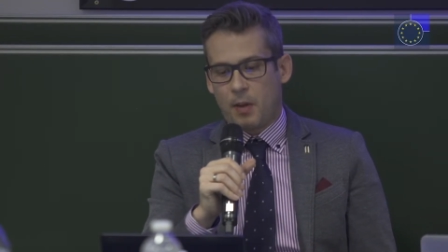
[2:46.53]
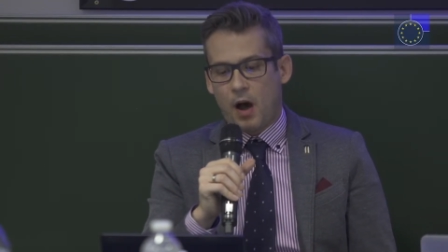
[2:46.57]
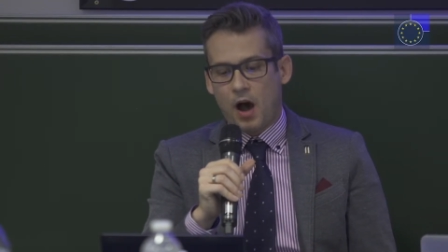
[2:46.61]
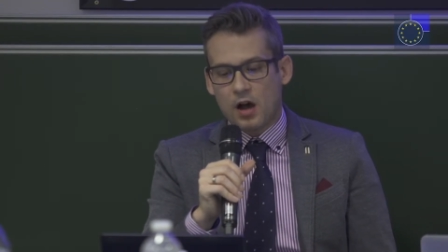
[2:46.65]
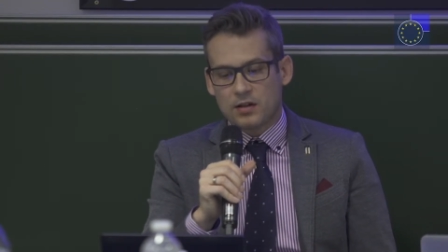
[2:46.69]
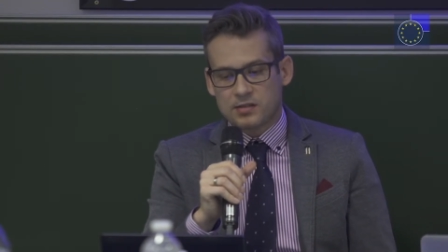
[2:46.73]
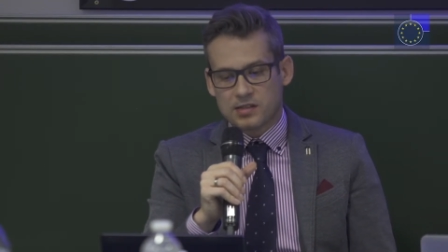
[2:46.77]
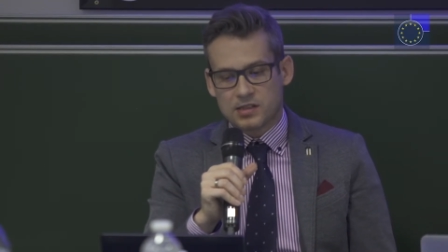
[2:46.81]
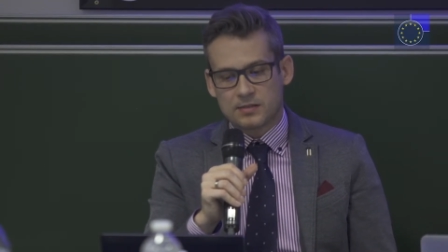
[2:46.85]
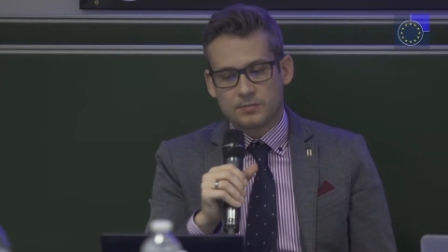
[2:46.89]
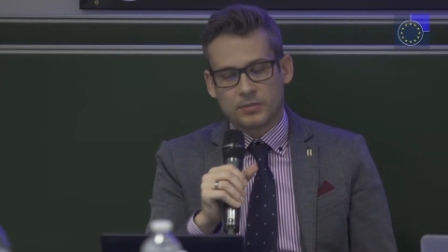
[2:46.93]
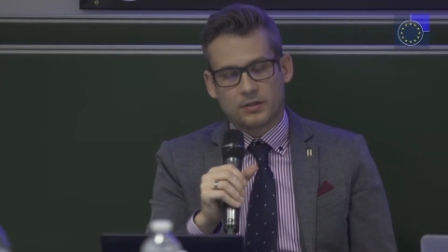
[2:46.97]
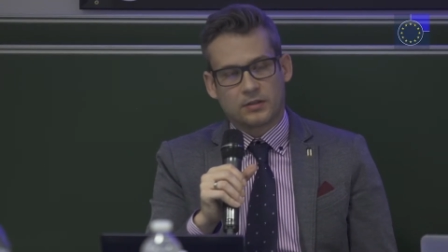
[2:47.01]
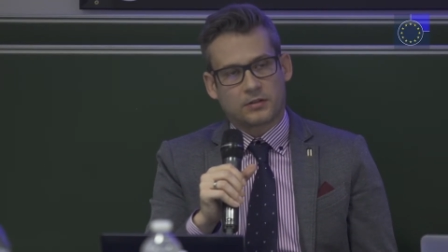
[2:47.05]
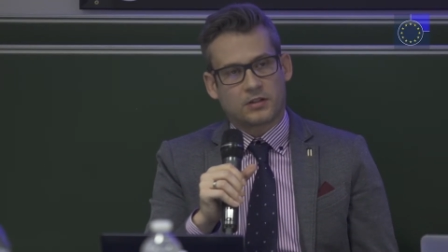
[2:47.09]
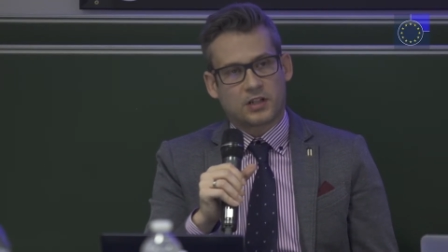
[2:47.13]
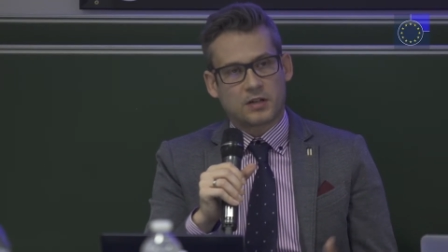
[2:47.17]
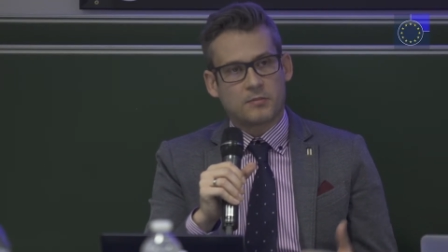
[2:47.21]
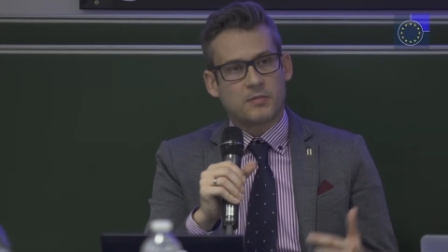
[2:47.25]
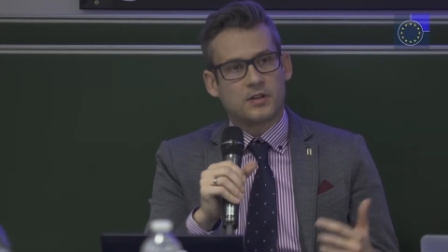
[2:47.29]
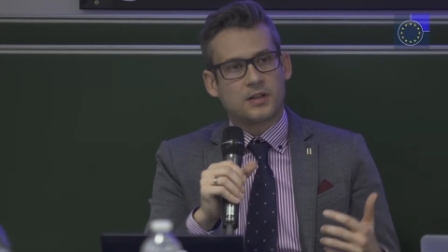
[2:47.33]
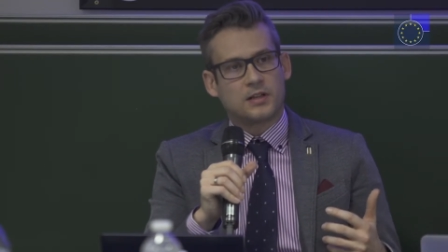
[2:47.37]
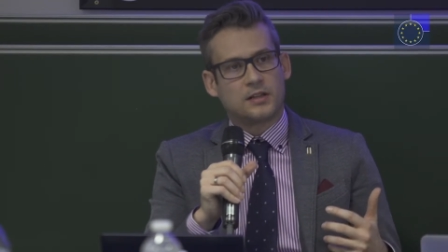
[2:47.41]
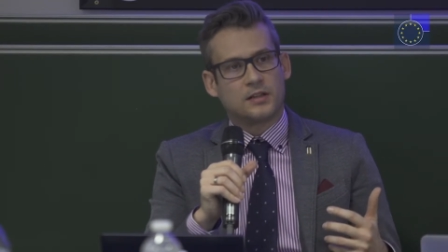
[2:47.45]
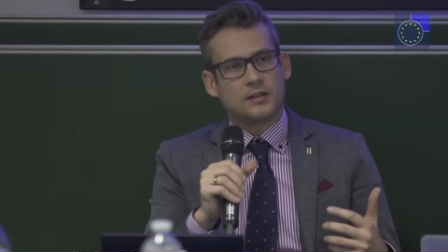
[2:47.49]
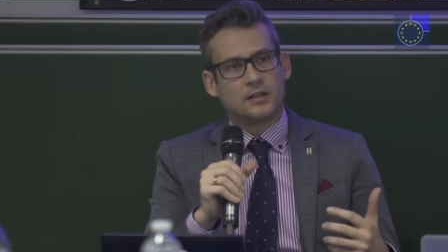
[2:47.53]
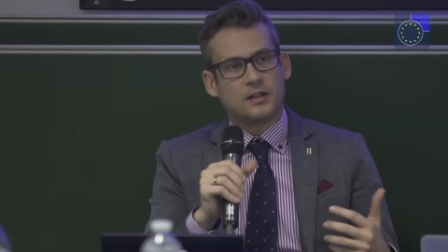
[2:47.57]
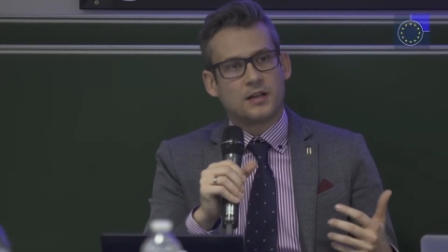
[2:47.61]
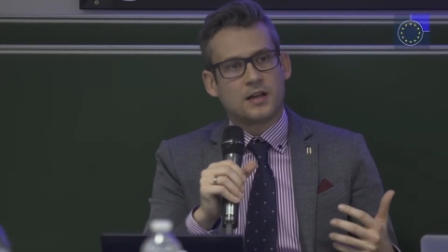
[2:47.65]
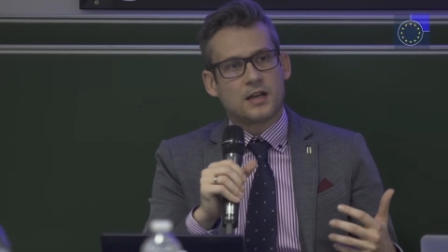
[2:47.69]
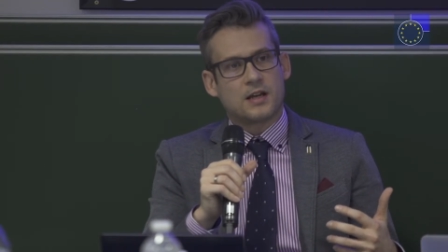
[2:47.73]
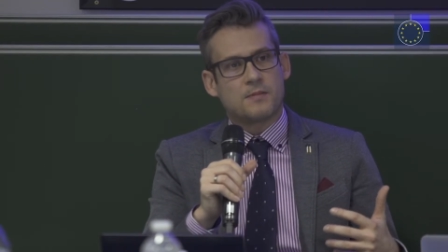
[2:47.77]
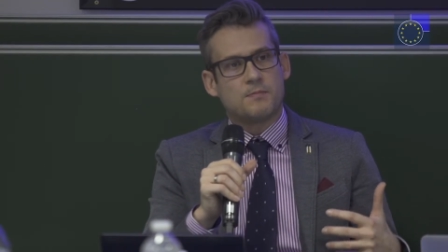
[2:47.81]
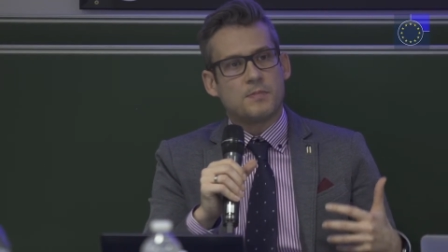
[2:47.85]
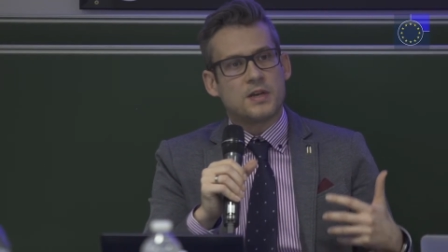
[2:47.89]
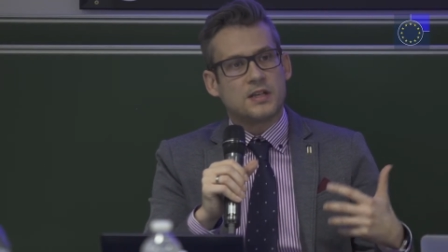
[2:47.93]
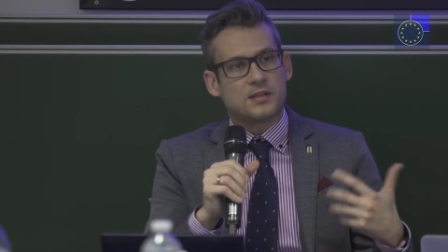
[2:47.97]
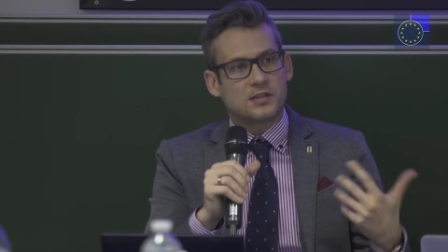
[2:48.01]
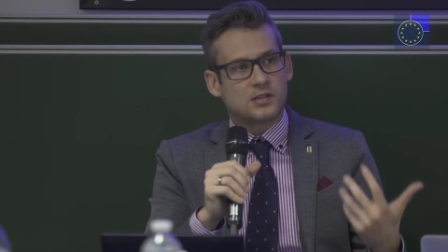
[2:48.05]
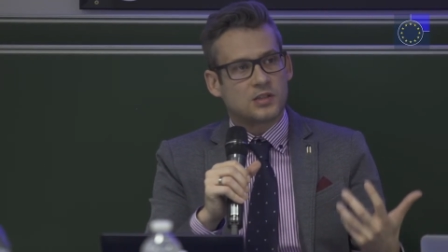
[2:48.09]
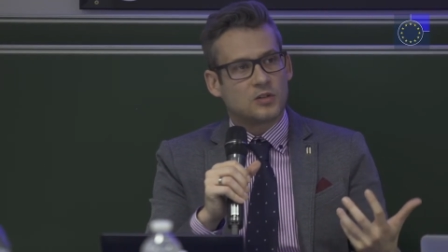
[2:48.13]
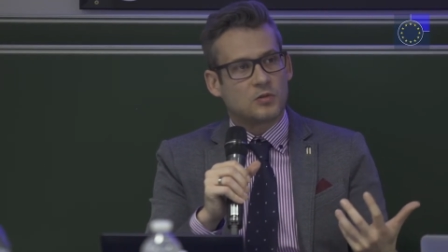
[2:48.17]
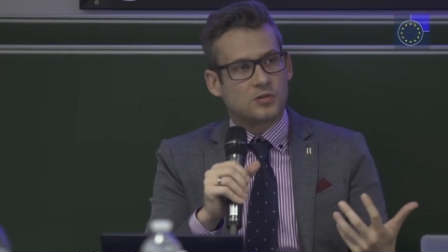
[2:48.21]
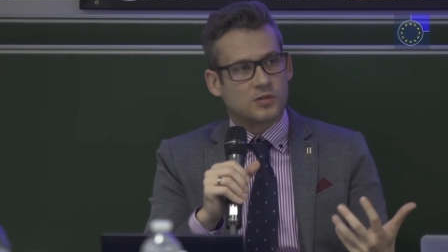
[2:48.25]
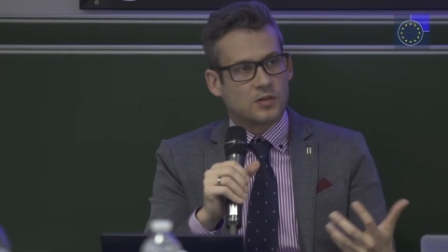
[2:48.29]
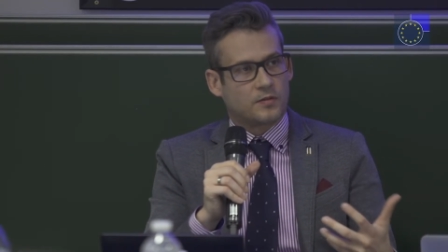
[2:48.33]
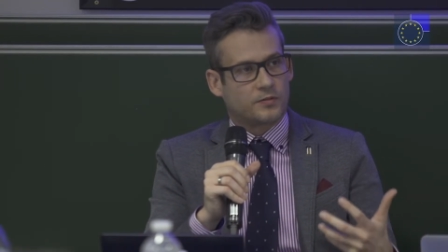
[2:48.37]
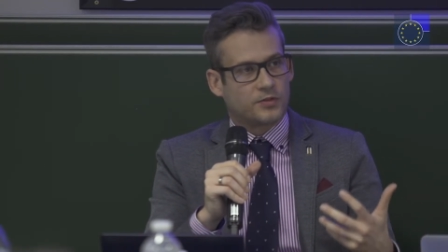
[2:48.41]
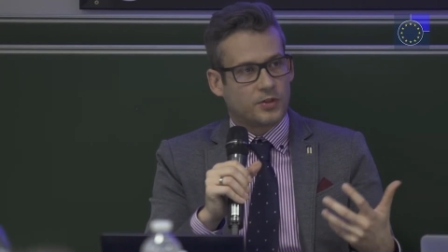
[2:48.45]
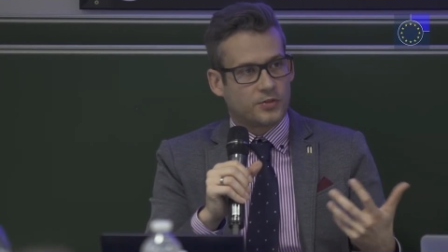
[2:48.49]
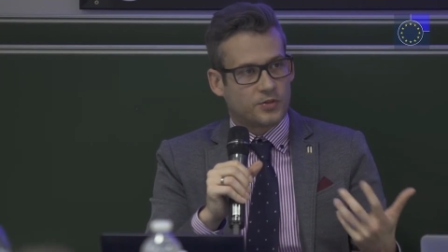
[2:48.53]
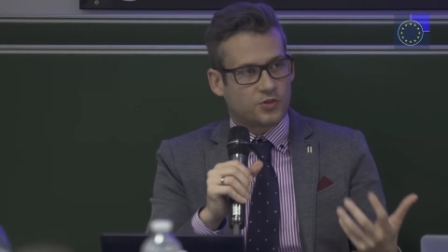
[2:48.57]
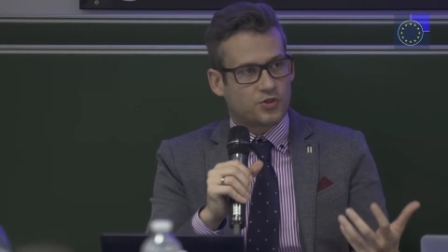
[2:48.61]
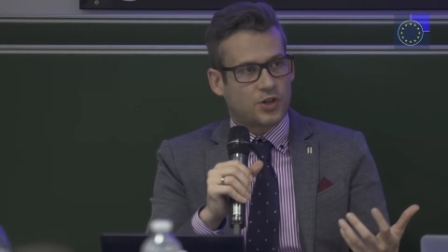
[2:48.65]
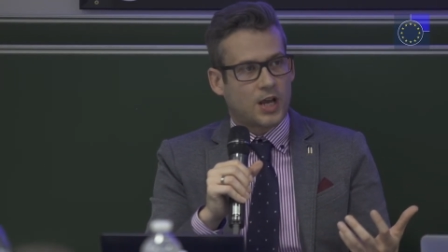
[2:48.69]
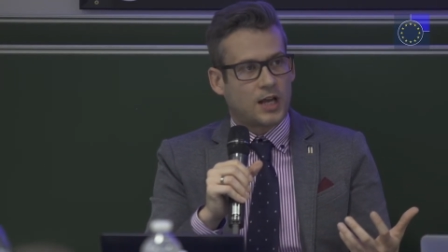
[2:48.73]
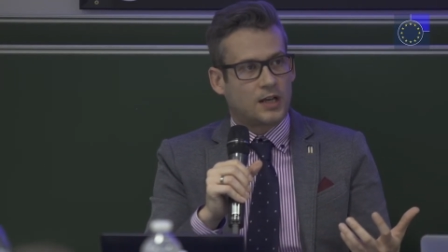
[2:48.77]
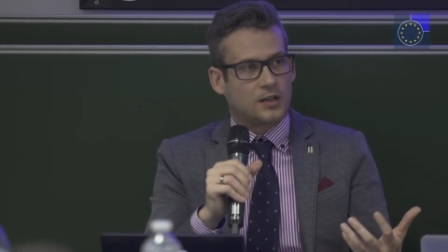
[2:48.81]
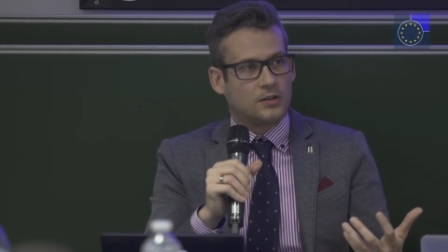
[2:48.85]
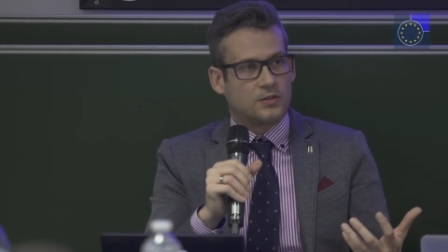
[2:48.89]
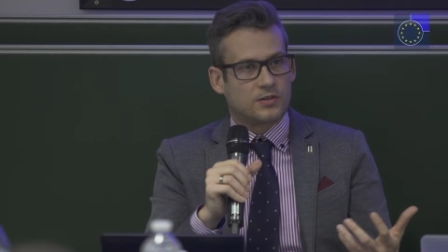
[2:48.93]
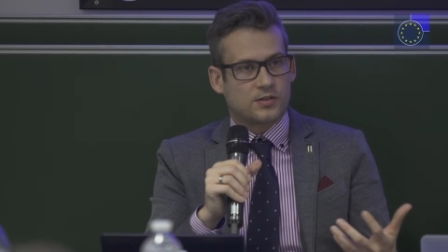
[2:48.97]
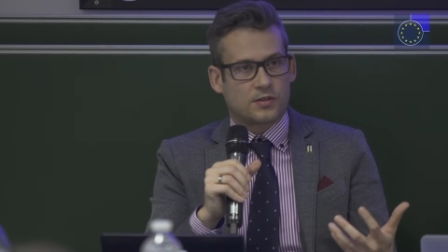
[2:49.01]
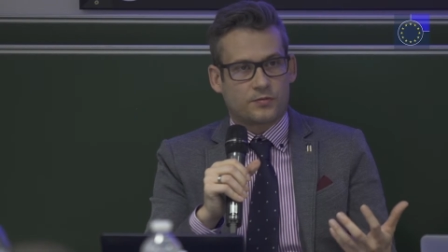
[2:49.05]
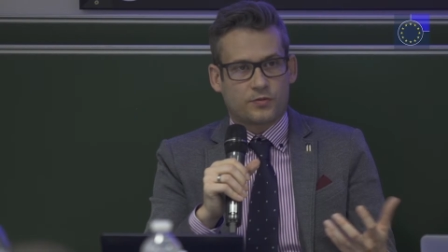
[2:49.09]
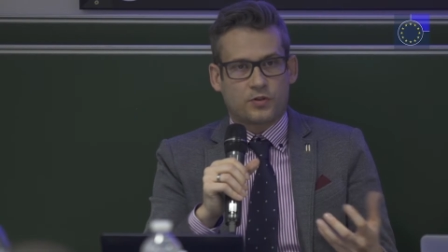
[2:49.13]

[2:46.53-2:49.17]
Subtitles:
possible criminal misuse of those channels.